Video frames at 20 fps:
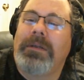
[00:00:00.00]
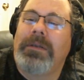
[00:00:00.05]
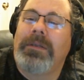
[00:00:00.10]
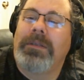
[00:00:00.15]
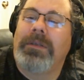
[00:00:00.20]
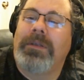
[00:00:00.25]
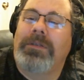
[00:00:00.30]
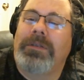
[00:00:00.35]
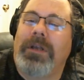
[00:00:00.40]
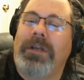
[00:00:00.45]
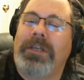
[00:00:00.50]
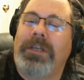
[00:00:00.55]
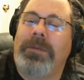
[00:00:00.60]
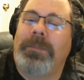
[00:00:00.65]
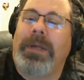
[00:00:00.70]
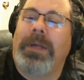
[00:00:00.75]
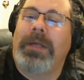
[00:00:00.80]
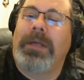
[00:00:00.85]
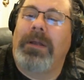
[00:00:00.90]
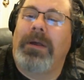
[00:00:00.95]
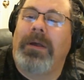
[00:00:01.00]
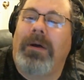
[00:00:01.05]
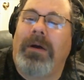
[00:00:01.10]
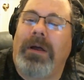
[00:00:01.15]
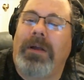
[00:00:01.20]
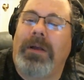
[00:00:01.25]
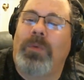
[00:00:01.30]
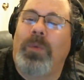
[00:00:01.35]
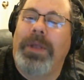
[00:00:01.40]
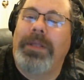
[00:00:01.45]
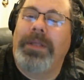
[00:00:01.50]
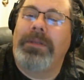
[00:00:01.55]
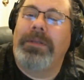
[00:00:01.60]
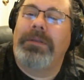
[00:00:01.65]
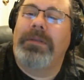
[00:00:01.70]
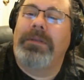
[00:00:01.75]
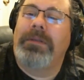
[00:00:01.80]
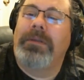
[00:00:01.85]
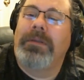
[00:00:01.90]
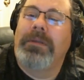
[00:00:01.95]
You're talking about Hawk
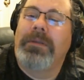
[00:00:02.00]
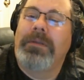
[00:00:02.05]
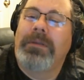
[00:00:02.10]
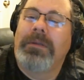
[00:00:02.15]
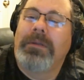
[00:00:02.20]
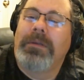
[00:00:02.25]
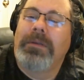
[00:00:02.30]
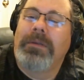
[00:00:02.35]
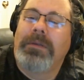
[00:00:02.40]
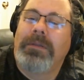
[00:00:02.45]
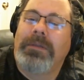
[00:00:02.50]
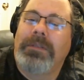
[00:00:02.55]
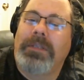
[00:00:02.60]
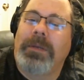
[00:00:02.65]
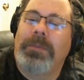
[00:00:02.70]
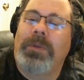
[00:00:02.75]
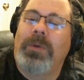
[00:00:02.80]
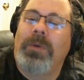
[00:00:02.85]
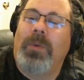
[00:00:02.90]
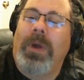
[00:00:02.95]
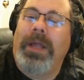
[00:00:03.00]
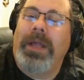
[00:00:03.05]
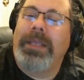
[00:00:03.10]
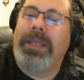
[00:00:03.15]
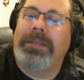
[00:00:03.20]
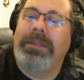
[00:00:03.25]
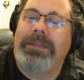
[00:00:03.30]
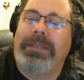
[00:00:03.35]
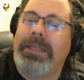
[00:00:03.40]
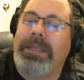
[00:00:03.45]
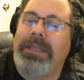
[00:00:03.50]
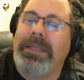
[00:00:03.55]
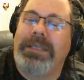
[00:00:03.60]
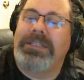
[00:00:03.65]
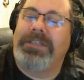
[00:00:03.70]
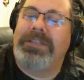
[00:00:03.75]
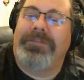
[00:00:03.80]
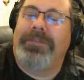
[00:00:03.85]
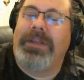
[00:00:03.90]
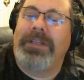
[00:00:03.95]
Wind? W-Y-N-D?
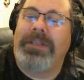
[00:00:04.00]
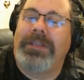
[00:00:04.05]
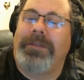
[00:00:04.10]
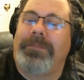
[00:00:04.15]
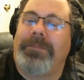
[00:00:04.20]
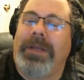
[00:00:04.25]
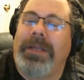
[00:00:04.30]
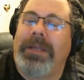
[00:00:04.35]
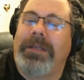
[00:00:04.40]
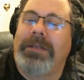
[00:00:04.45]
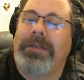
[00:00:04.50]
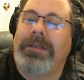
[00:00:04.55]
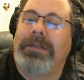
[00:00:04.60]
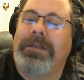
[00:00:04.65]
He's a friend of mine.